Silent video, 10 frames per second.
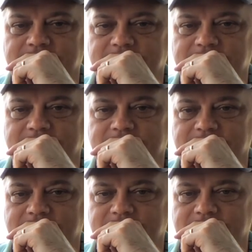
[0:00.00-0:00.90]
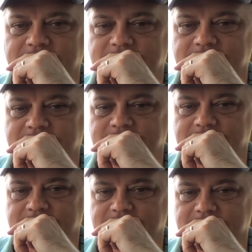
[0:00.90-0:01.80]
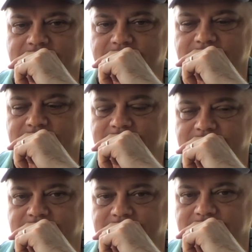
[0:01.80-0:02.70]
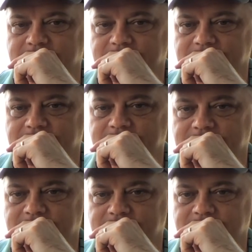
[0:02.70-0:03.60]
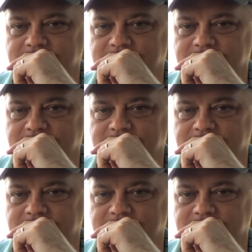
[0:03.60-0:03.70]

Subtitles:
(silent)